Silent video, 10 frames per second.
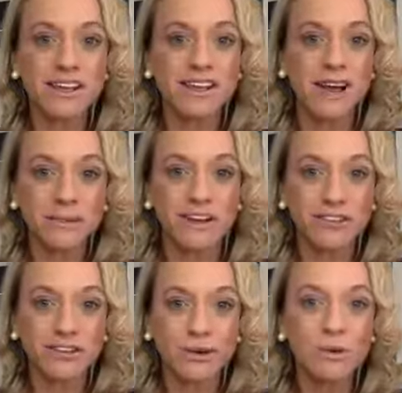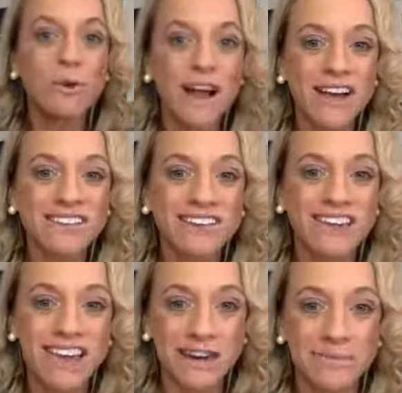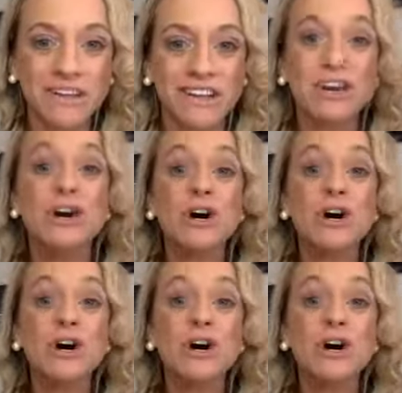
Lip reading: comes down to who has accountability,